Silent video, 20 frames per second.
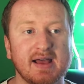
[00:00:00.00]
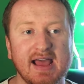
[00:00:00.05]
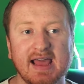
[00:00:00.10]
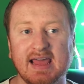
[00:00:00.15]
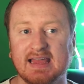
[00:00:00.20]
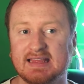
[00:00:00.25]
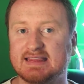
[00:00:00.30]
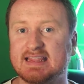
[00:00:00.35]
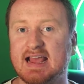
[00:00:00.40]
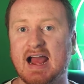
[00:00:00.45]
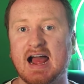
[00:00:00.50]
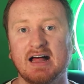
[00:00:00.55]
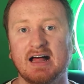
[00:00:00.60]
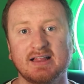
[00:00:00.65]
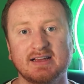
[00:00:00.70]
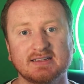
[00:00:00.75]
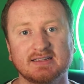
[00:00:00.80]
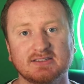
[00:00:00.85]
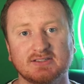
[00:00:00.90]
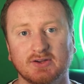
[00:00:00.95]
Bay,
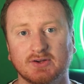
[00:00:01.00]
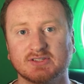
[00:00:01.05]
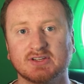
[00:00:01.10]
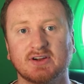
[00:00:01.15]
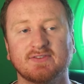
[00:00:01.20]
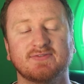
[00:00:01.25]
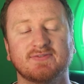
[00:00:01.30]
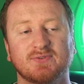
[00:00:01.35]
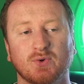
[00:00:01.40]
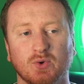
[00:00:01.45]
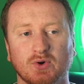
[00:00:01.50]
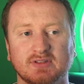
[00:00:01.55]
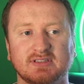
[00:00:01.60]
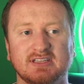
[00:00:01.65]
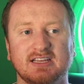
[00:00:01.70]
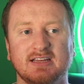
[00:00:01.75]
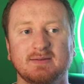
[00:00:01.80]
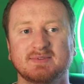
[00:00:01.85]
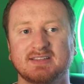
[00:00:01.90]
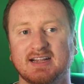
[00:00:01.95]
Dallas, those are 4
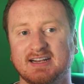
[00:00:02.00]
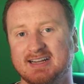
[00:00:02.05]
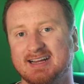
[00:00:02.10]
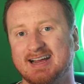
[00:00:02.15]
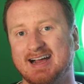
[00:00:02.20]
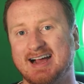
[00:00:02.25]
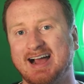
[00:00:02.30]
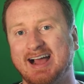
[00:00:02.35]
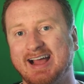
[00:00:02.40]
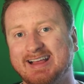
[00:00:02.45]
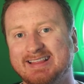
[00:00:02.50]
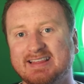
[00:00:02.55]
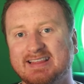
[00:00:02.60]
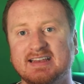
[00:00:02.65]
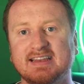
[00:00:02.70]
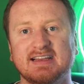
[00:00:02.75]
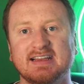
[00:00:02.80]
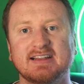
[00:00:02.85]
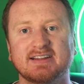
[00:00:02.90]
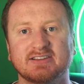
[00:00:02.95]
teams that kind of
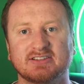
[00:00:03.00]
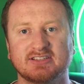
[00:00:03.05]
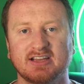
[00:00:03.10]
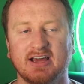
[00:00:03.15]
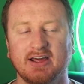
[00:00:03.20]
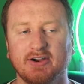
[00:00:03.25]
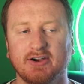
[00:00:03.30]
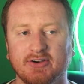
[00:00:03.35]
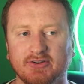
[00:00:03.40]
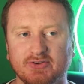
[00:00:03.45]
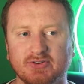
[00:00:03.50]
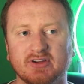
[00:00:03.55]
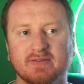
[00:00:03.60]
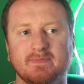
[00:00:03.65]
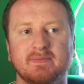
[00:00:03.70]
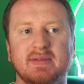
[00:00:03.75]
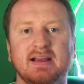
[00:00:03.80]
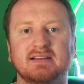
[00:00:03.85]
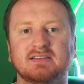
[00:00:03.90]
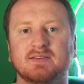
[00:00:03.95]
need a center. You
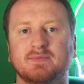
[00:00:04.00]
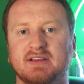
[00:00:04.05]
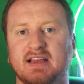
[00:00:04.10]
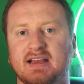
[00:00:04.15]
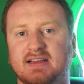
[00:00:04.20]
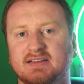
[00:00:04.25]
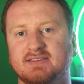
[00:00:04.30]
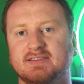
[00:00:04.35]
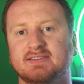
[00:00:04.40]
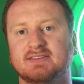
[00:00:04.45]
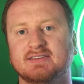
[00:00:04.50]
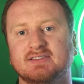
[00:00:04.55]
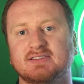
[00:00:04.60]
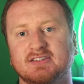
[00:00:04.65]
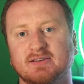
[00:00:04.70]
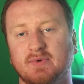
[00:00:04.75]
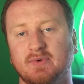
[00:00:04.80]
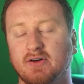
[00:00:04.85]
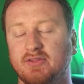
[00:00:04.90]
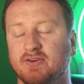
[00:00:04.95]
can make some cases in
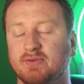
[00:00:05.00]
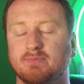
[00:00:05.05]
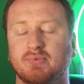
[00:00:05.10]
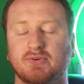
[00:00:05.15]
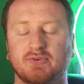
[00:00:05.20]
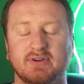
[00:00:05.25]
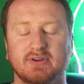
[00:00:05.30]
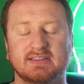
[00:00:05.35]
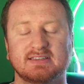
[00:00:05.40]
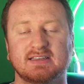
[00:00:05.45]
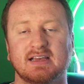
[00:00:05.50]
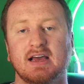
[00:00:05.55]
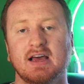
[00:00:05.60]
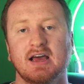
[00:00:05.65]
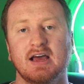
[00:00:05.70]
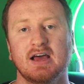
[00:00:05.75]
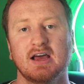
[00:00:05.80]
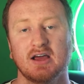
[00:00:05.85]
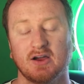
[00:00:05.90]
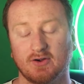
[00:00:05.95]
some other points
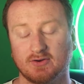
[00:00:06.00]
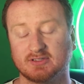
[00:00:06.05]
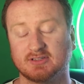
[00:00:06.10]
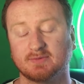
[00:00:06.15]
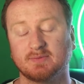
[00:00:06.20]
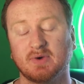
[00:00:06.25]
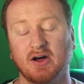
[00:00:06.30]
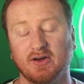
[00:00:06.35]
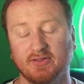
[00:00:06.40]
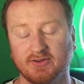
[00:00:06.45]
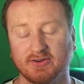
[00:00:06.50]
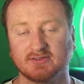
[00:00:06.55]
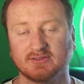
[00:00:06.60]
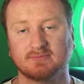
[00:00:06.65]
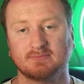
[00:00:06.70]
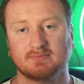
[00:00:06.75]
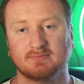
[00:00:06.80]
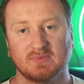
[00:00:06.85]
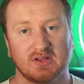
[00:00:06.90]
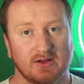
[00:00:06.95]
or some other,
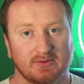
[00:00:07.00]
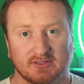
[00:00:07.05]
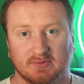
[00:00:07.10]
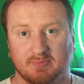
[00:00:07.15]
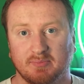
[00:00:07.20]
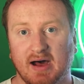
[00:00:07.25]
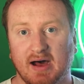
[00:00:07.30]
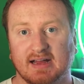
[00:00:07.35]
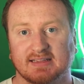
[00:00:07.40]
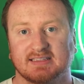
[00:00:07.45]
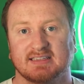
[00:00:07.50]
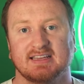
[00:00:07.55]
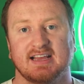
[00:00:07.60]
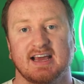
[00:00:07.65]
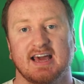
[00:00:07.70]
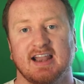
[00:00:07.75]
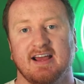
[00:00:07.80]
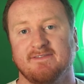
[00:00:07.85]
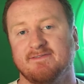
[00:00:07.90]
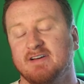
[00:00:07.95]
you know, spots in the
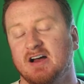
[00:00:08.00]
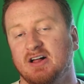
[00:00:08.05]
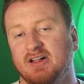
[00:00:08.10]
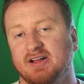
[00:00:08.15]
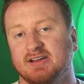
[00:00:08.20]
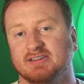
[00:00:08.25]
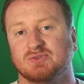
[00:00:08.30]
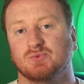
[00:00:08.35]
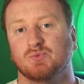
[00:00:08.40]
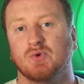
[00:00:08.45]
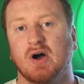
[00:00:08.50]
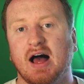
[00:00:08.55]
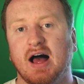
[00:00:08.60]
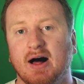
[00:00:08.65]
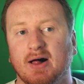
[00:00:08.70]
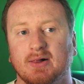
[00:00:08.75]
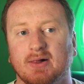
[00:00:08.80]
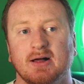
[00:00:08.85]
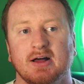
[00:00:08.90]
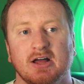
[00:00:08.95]
NFL as
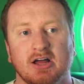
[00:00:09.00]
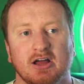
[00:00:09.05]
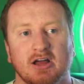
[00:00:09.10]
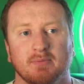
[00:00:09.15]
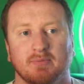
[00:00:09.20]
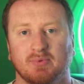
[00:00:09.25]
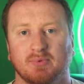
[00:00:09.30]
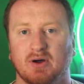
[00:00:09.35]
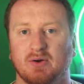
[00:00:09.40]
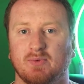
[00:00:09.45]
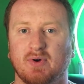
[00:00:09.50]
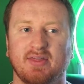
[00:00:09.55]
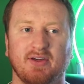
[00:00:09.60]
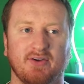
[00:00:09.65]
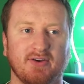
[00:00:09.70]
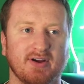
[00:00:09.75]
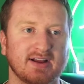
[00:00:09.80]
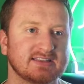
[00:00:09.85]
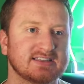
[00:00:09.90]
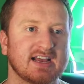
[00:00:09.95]
well. But
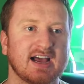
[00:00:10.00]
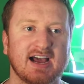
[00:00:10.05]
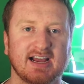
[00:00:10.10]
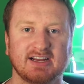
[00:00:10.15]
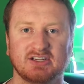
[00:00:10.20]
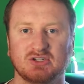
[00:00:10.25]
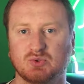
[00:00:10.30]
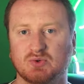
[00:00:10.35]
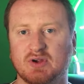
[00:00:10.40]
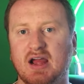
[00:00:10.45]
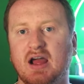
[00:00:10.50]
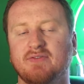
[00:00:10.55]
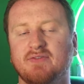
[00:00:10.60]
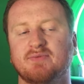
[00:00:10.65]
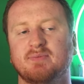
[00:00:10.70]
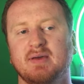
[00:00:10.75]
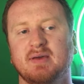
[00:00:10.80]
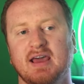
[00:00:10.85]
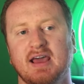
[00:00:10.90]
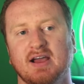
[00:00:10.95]
whether it's high
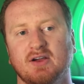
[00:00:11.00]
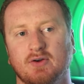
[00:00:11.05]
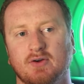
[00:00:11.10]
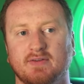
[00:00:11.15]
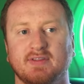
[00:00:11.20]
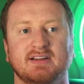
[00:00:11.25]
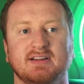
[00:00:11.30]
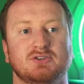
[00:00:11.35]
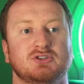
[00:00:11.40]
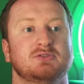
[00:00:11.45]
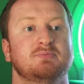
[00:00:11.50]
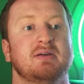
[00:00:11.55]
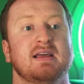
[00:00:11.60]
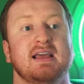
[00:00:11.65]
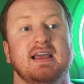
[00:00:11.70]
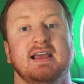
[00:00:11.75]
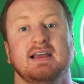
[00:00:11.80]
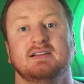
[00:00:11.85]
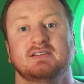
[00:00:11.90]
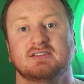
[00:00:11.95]
draft pick or they just
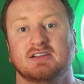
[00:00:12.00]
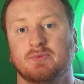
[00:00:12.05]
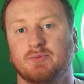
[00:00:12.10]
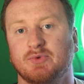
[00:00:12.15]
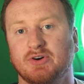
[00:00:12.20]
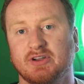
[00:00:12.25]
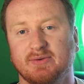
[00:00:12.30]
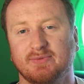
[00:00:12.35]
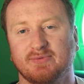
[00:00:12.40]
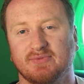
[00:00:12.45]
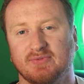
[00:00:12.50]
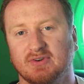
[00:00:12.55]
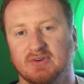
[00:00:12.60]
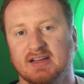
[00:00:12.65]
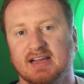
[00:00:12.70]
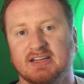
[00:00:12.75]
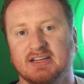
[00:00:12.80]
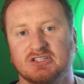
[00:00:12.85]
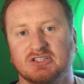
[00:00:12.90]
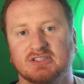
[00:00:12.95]
paid someone in
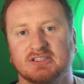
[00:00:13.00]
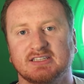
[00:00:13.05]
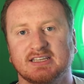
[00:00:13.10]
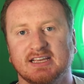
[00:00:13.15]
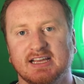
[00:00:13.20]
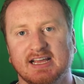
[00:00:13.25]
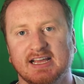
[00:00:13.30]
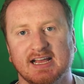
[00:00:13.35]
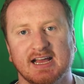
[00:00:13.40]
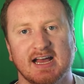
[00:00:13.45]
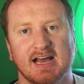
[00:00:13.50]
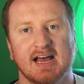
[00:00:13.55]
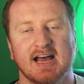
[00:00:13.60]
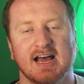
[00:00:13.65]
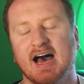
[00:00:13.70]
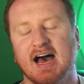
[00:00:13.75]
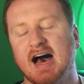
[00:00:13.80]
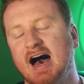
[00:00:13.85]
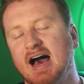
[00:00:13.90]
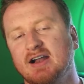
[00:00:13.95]
free agency,
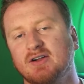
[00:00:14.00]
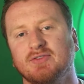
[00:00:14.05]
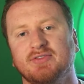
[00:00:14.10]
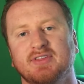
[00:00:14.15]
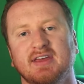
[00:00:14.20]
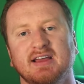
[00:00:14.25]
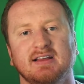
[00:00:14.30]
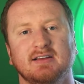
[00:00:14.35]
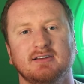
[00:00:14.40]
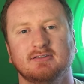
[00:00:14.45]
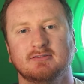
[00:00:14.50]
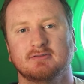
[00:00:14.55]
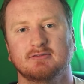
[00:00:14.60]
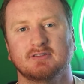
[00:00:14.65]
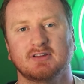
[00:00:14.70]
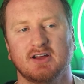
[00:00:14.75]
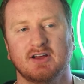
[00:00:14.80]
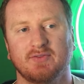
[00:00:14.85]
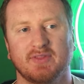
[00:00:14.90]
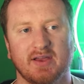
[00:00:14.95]
I don't think,
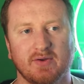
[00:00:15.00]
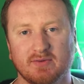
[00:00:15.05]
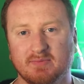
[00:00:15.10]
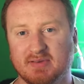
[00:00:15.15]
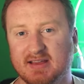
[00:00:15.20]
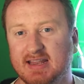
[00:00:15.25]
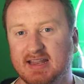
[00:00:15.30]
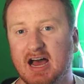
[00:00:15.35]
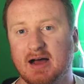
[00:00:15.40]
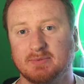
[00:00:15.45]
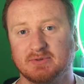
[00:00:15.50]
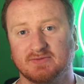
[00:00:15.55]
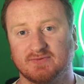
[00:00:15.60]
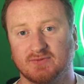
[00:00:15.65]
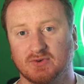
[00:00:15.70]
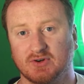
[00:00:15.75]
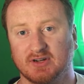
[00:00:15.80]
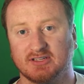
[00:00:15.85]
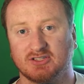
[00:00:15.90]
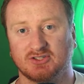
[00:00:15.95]
you know, they would be an option
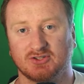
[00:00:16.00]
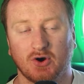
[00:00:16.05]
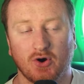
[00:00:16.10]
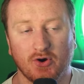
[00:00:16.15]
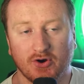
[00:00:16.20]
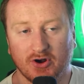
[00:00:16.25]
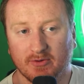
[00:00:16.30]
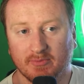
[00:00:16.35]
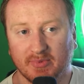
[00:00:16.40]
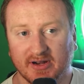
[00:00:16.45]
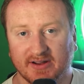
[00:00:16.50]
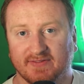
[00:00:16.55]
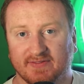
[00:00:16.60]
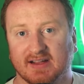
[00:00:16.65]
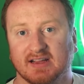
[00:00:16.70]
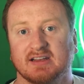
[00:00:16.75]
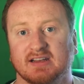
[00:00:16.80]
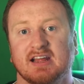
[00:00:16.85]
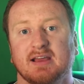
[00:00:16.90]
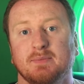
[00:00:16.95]
for a starter. But if
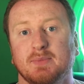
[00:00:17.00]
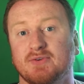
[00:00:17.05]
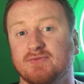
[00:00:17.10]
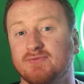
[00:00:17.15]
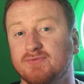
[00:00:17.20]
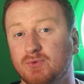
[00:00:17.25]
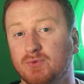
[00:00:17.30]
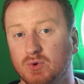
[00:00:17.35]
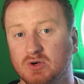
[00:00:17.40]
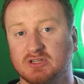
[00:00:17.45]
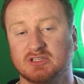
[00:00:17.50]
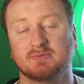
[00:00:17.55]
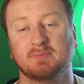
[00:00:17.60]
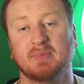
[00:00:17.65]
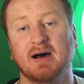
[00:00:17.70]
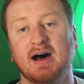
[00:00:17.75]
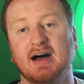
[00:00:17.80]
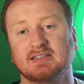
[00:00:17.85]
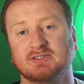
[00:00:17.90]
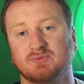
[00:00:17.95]
I could name you 4
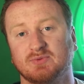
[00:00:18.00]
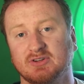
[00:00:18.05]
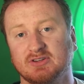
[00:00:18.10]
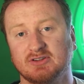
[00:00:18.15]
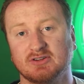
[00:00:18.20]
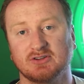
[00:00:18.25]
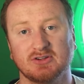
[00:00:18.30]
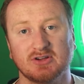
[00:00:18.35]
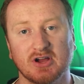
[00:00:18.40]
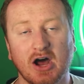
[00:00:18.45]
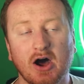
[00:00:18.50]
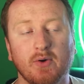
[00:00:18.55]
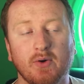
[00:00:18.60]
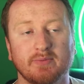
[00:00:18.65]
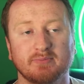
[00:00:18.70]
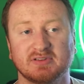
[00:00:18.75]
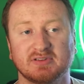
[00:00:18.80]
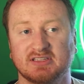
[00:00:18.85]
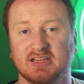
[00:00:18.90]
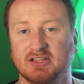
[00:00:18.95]
spots where you could go
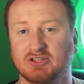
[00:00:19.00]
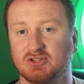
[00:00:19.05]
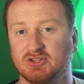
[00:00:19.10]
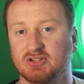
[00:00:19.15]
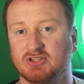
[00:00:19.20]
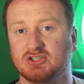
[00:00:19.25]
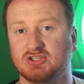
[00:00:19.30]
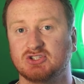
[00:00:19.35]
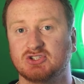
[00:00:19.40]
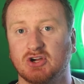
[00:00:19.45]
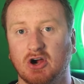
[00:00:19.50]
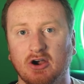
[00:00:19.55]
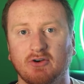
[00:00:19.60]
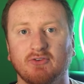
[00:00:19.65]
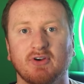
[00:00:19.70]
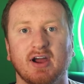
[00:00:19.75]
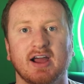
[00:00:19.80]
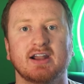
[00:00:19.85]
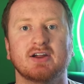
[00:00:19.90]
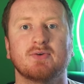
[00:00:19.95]
and potentially start
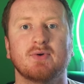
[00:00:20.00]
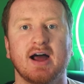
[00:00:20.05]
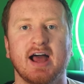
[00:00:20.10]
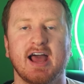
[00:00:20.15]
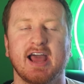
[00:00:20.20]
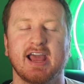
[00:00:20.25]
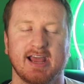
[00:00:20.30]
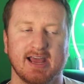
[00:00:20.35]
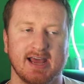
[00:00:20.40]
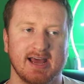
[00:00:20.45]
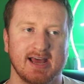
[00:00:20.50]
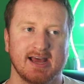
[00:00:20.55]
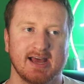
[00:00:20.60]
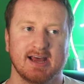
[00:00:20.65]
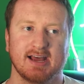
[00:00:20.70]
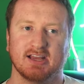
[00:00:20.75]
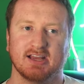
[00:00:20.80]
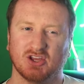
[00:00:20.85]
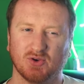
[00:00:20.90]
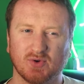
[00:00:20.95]
right away,
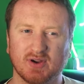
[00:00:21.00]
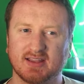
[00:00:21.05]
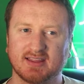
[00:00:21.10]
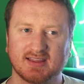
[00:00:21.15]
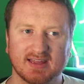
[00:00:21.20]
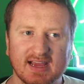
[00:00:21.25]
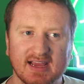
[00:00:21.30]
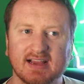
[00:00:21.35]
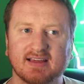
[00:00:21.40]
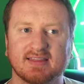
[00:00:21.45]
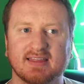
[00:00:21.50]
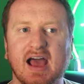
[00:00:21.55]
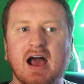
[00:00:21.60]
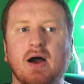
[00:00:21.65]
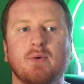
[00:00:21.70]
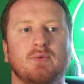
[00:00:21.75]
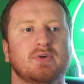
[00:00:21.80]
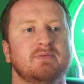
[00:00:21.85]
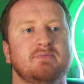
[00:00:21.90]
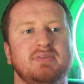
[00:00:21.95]
you would think
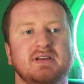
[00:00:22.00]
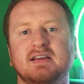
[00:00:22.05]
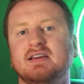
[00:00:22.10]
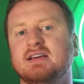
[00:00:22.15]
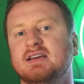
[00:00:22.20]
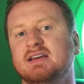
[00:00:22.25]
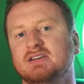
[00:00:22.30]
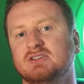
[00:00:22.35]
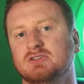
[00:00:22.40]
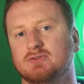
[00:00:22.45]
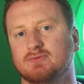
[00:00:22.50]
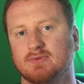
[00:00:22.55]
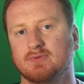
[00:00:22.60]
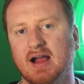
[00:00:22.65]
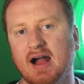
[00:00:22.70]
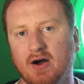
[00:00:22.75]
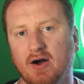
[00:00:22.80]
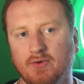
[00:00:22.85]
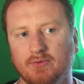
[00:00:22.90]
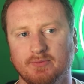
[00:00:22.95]
that would be his
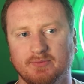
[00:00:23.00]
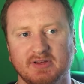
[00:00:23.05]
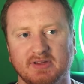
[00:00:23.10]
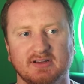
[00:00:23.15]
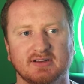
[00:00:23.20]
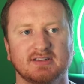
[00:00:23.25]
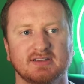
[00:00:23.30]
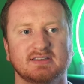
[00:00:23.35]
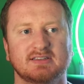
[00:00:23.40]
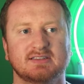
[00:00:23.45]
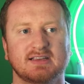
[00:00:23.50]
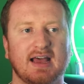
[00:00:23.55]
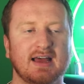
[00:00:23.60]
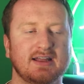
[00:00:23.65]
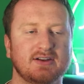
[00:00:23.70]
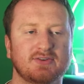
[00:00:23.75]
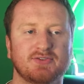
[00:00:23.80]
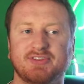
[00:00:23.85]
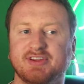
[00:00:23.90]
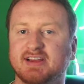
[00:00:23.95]
route, because I
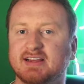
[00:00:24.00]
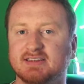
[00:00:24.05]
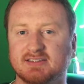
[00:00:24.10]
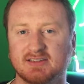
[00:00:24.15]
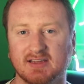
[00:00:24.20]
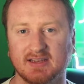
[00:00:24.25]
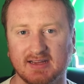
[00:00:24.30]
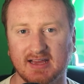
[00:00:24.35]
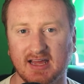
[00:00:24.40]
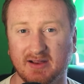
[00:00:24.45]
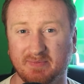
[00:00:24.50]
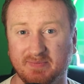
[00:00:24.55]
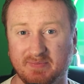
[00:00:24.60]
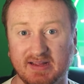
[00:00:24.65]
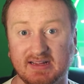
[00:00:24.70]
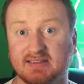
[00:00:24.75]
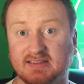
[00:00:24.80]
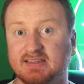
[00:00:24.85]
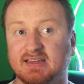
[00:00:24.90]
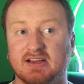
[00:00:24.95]
don't think he's going to get a
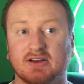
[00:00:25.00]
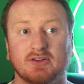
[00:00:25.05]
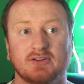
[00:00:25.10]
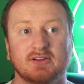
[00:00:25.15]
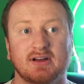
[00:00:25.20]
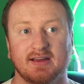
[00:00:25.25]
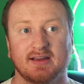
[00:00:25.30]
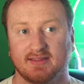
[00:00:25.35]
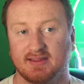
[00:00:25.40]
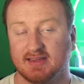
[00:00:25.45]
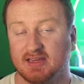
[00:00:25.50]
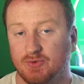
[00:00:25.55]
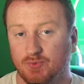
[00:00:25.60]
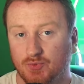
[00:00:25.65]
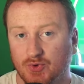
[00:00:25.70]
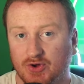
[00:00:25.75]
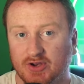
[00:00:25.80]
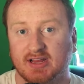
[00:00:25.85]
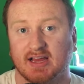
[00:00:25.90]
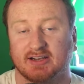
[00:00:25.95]
big deal. I think he
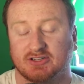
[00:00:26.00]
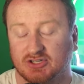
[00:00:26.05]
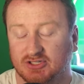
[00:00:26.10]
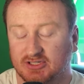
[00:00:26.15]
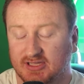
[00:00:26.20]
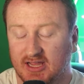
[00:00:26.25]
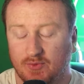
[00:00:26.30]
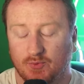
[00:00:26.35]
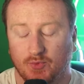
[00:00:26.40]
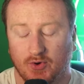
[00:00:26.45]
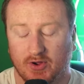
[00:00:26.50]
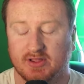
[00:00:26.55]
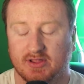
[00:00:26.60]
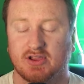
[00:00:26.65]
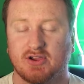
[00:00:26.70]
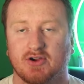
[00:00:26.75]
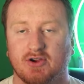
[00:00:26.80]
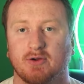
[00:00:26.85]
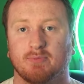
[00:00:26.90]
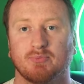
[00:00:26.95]
would get just a
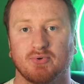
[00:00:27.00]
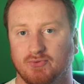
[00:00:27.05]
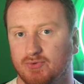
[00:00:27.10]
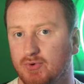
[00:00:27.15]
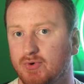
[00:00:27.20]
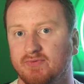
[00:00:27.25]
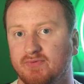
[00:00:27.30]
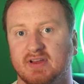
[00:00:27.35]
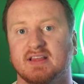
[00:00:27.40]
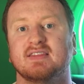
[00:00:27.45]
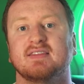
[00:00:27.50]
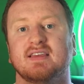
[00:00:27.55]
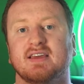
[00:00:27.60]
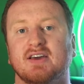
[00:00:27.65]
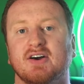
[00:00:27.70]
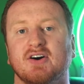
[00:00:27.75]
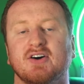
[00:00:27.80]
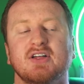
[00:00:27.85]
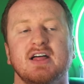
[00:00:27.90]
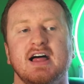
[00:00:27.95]
1-year prove it
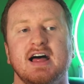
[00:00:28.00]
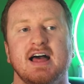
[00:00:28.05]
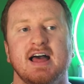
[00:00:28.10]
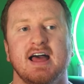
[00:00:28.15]
deal.